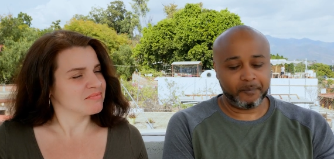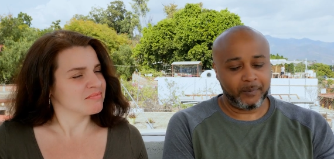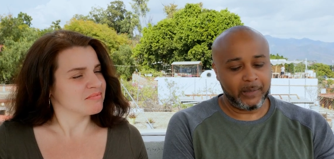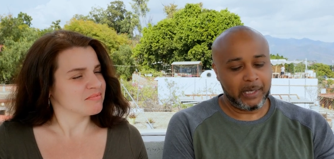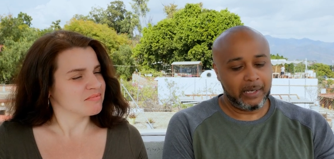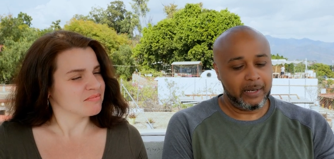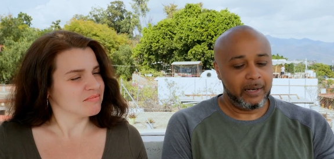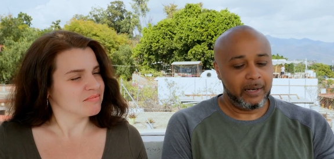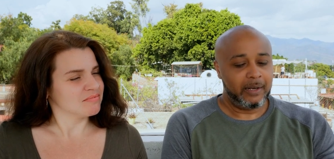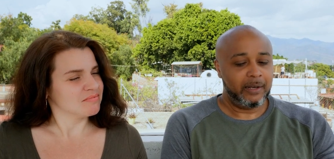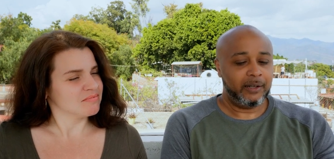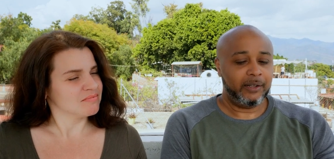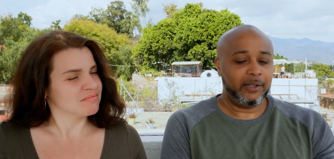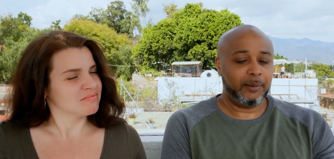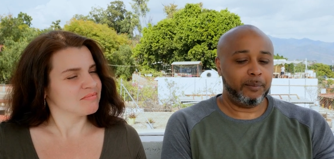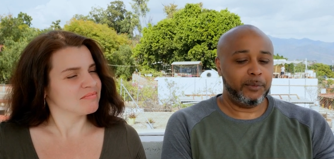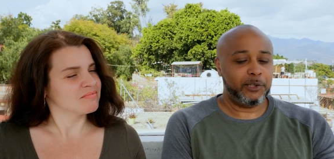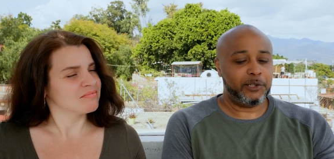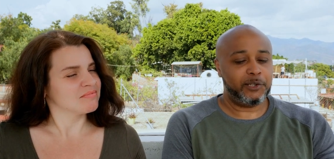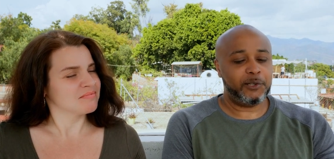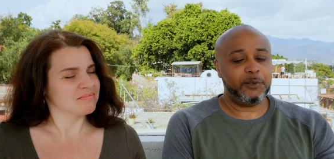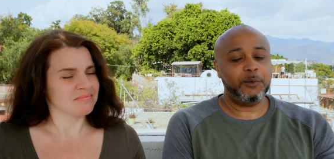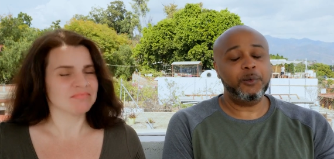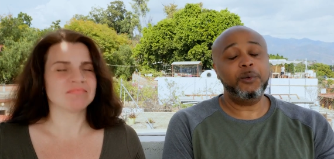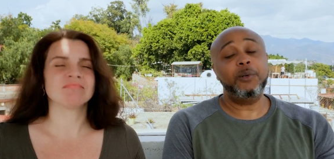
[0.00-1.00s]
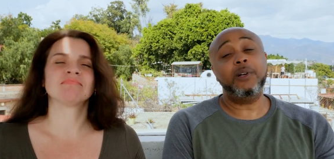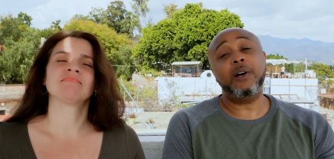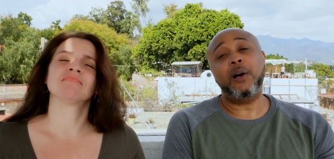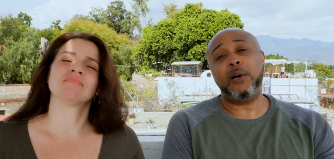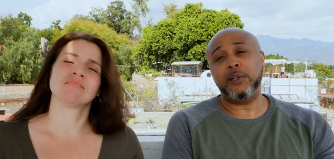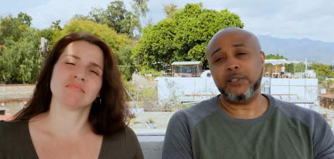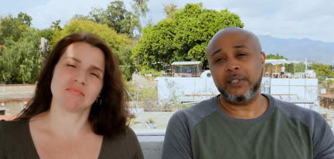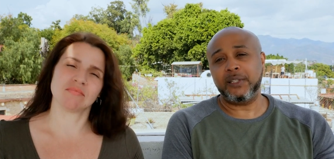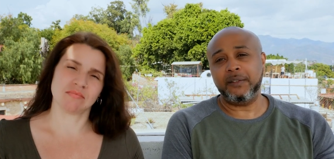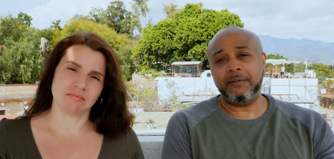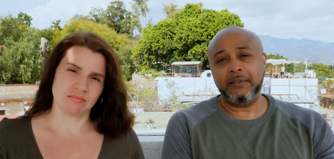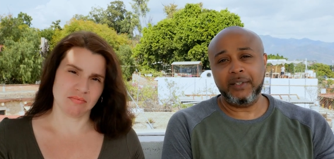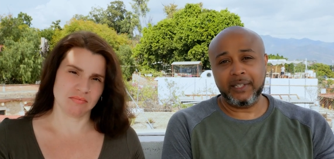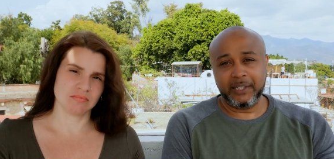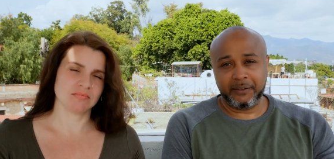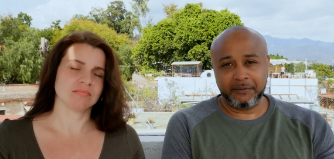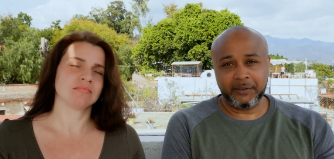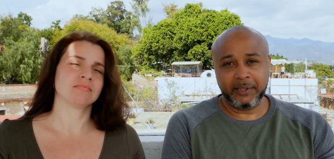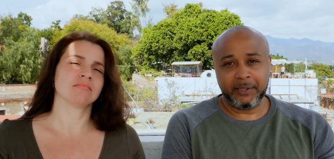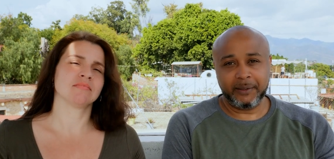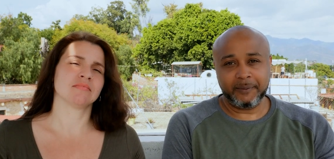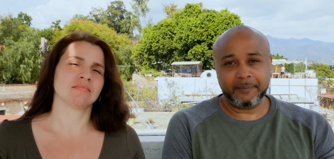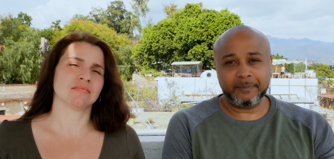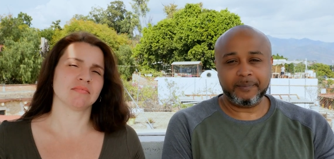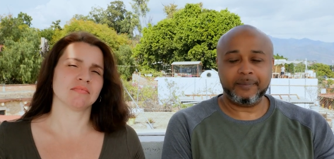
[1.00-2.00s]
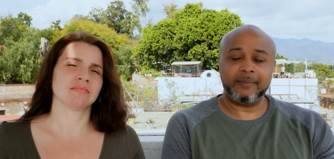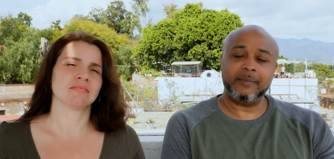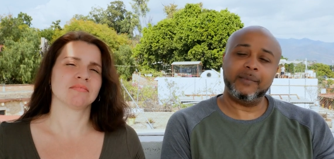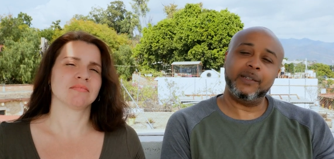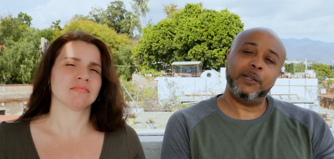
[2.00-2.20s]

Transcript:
Speaker 1: Mm-hmm. Number two, cost of living.